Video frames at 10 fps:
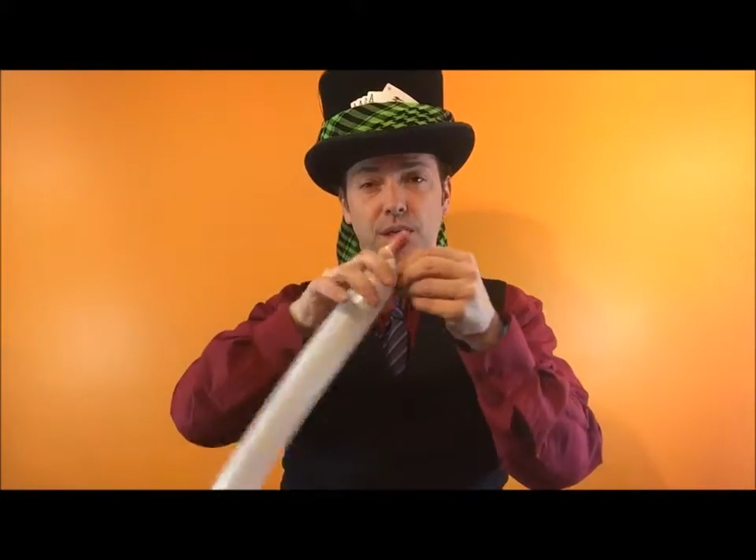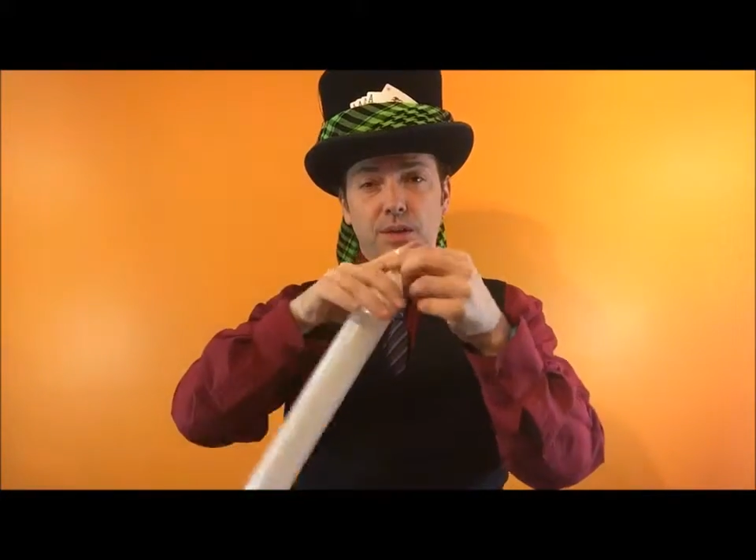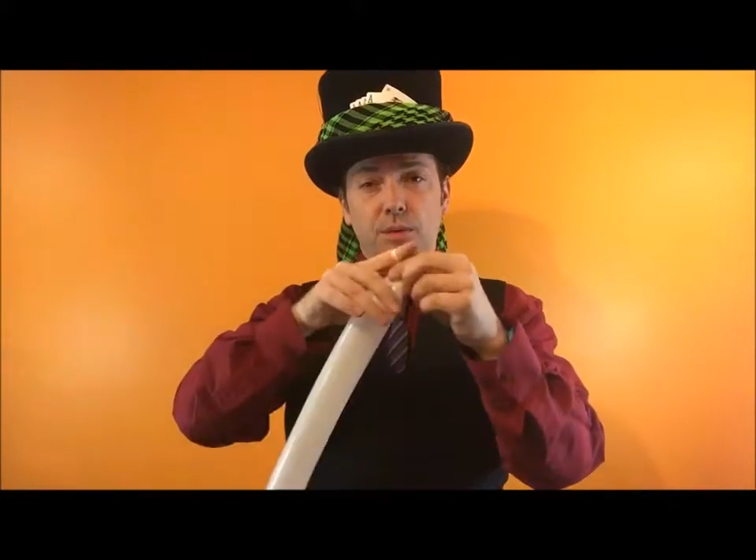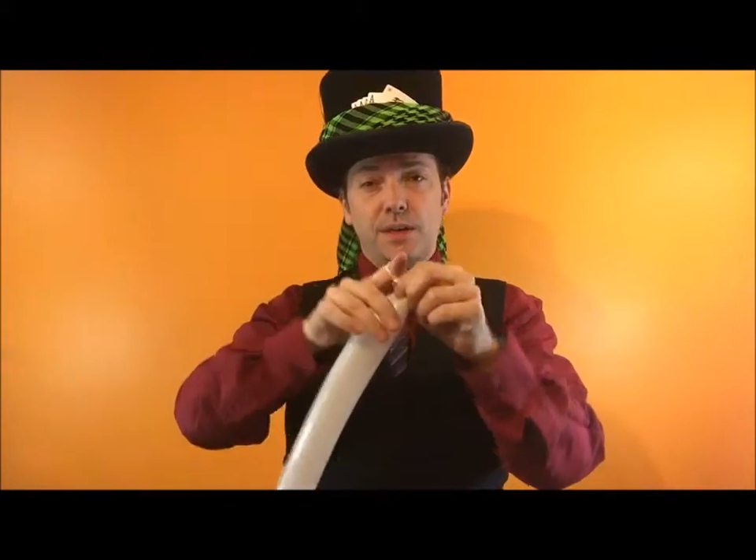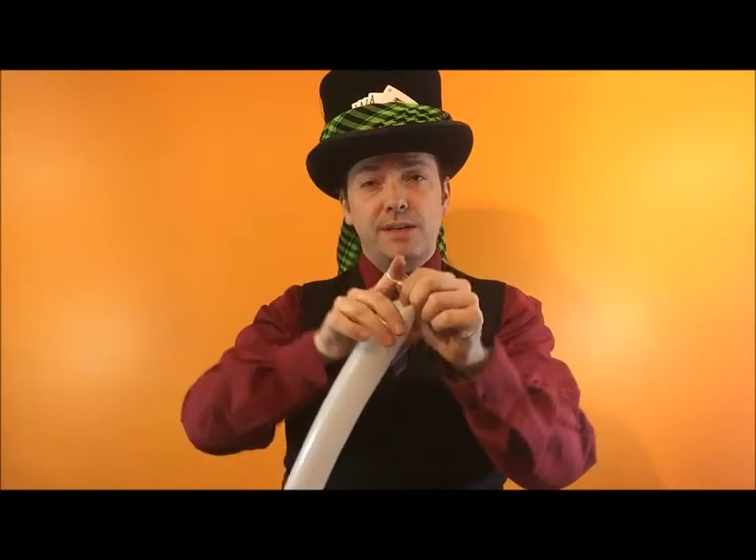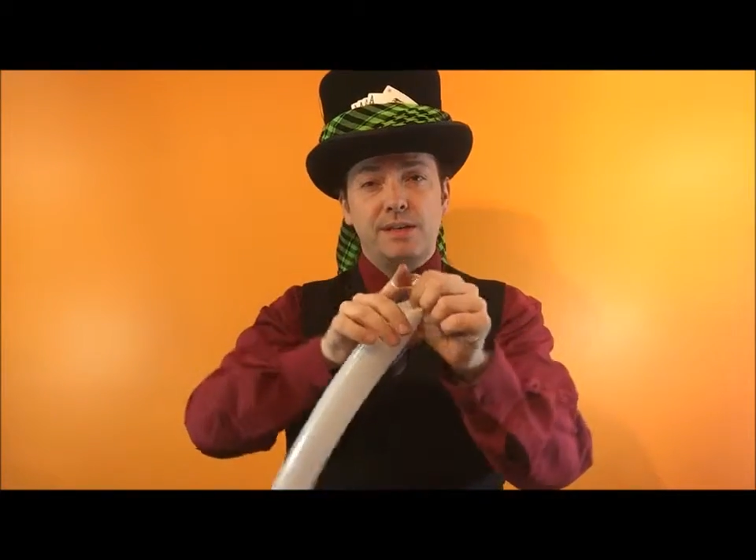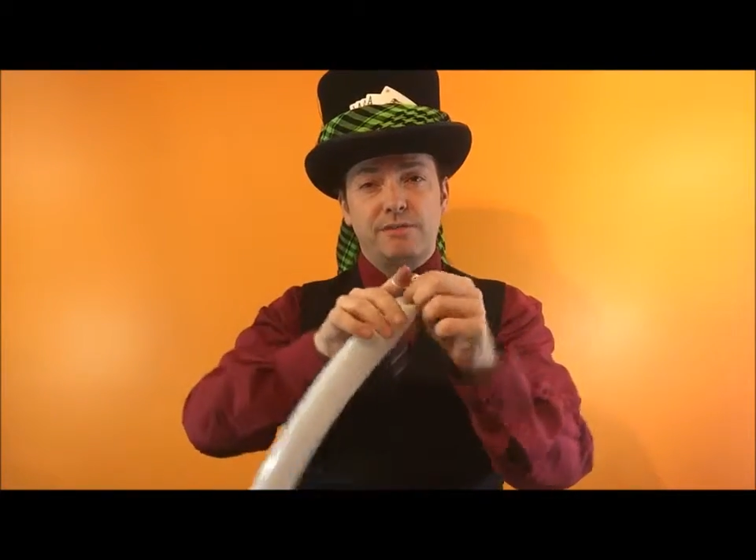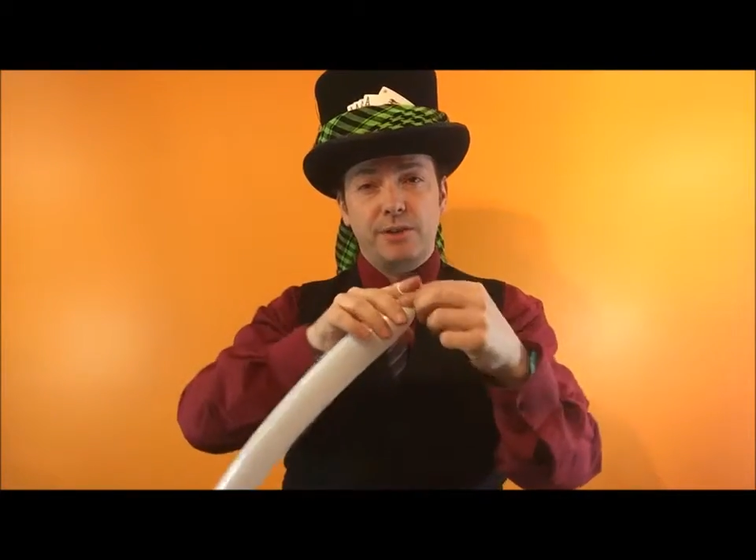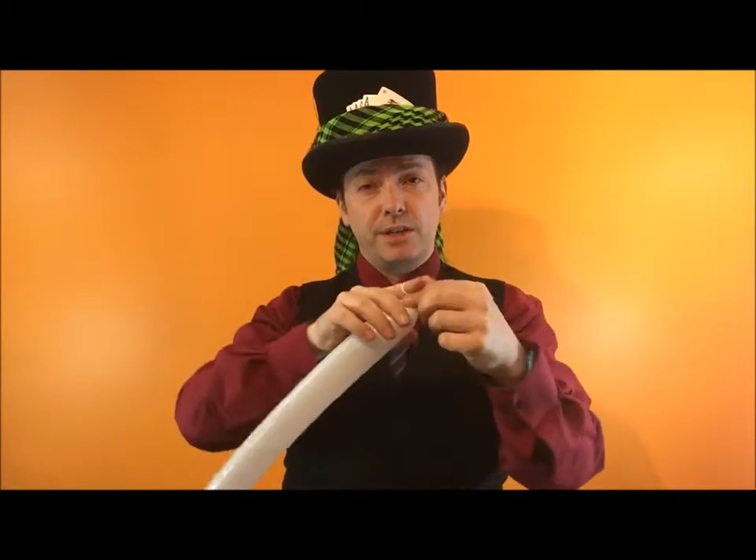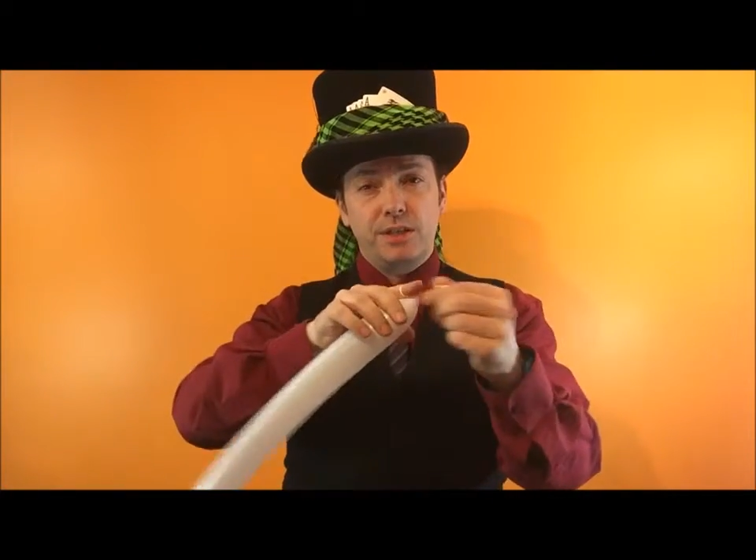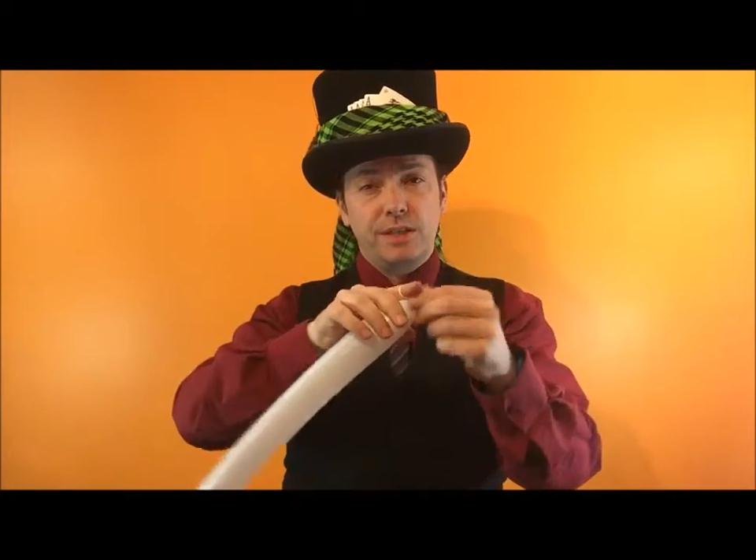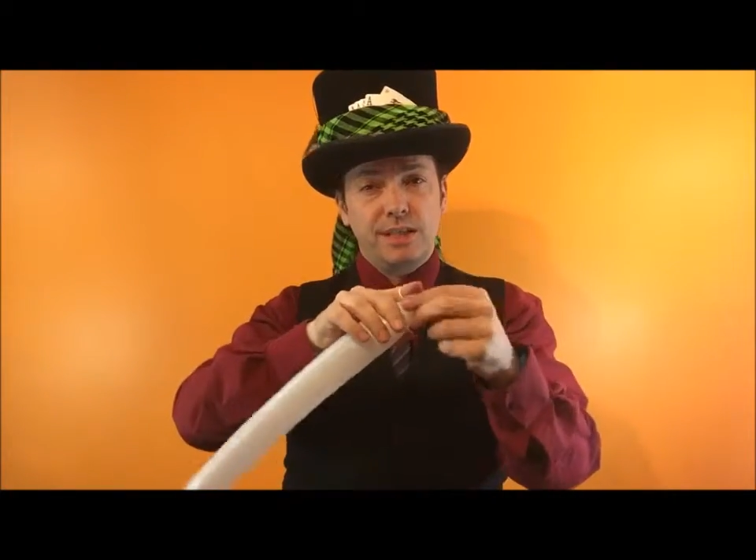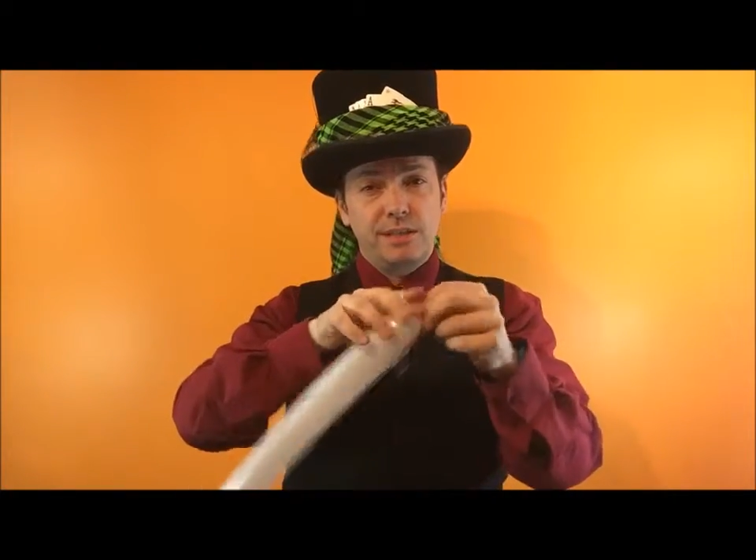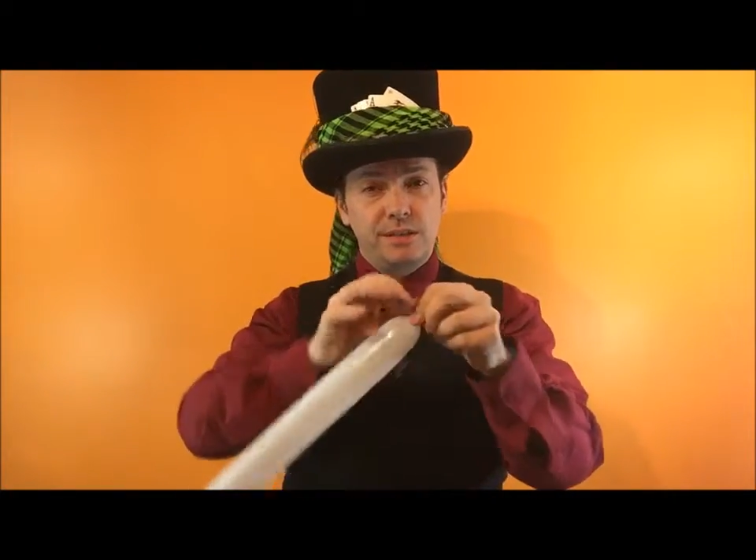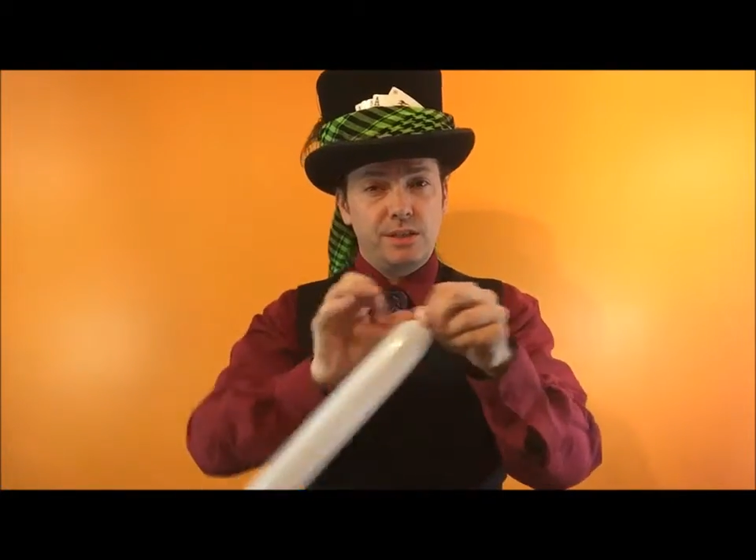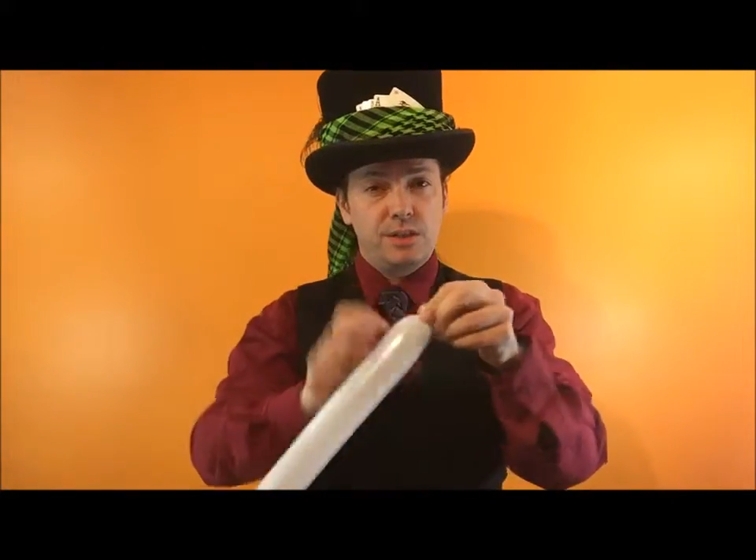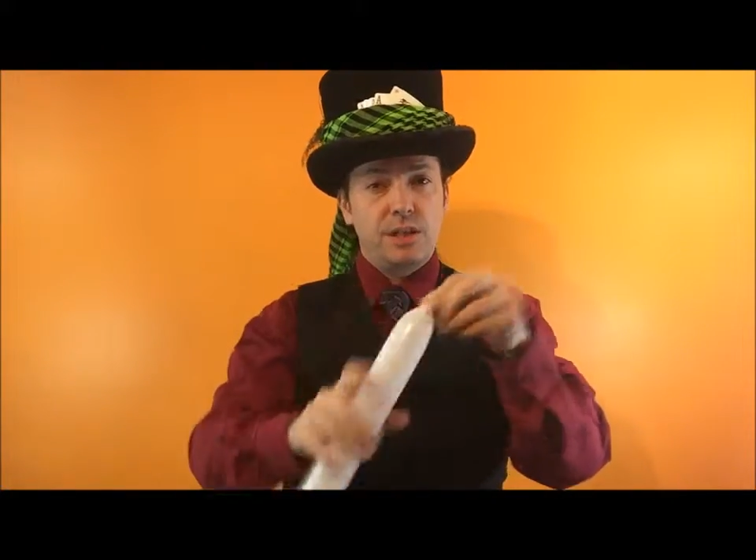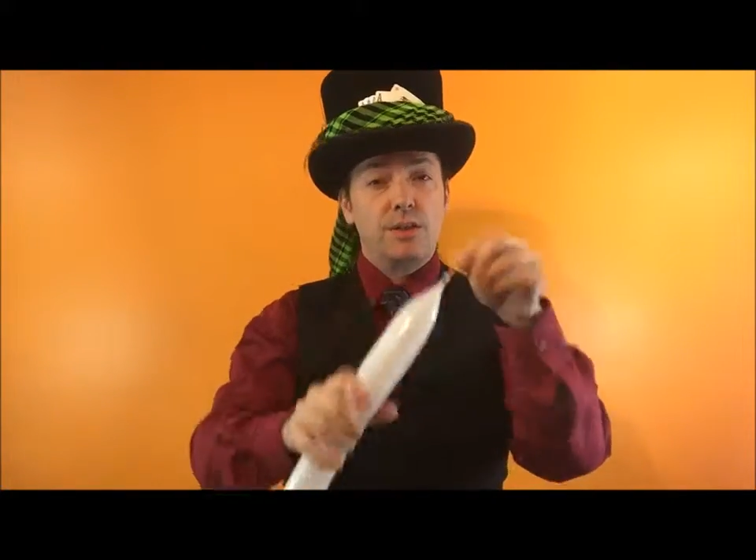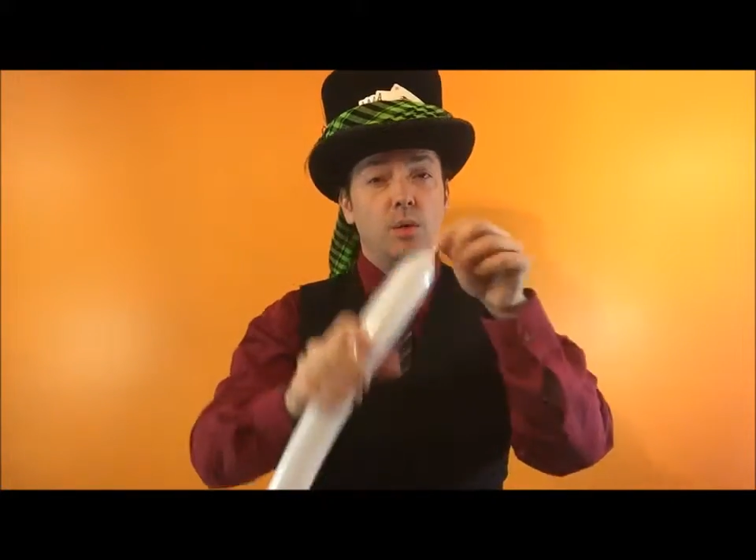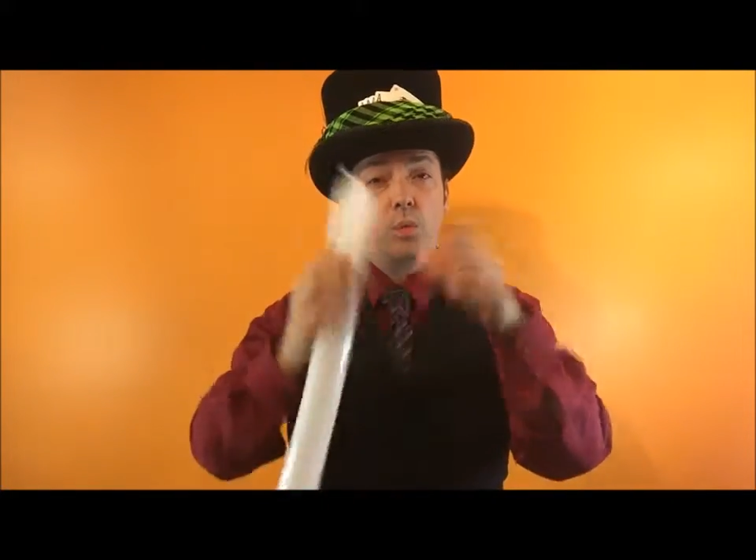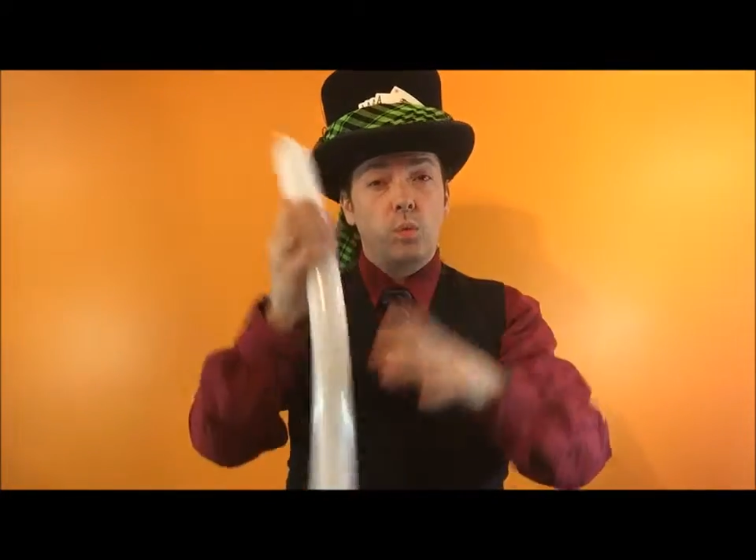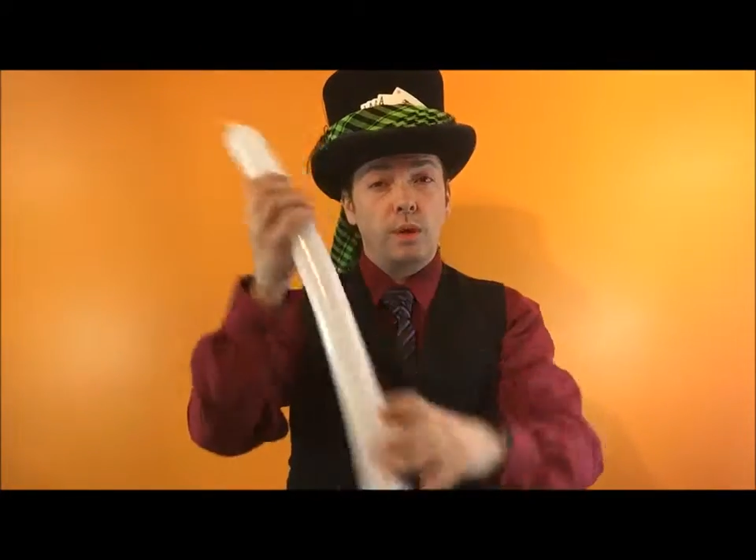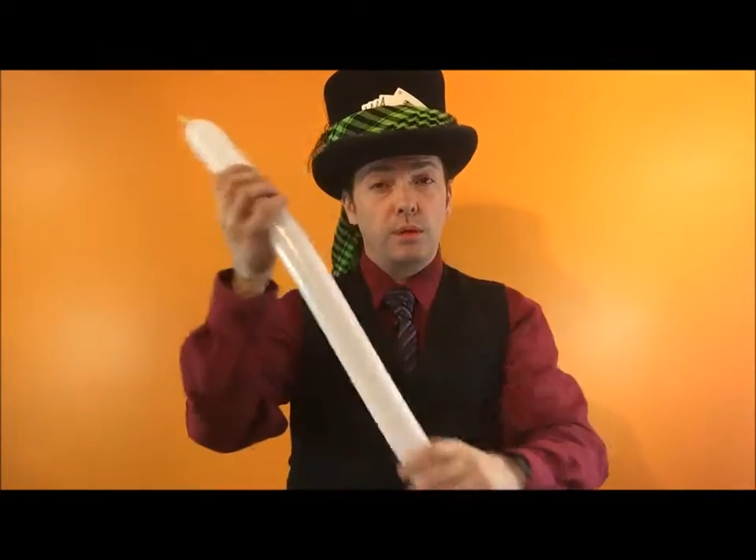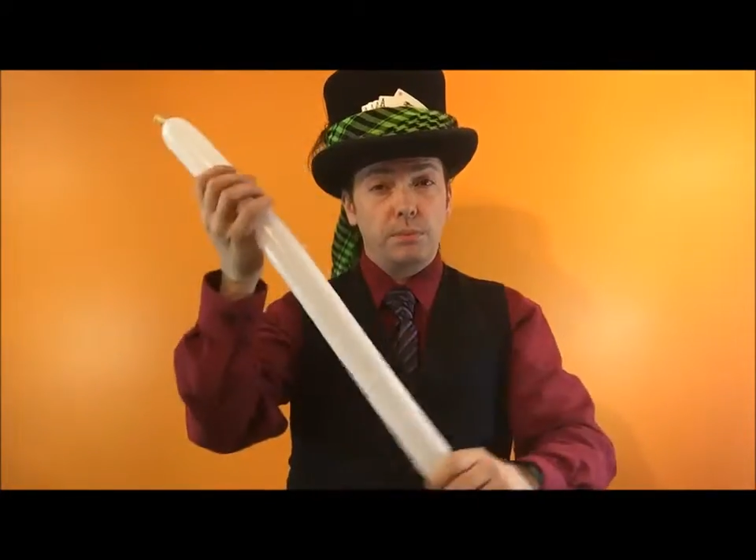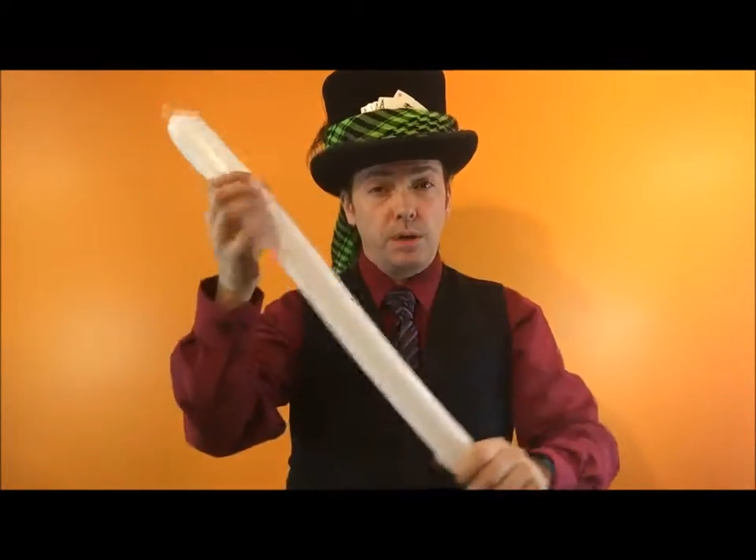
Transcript: otherwise the friction against each other will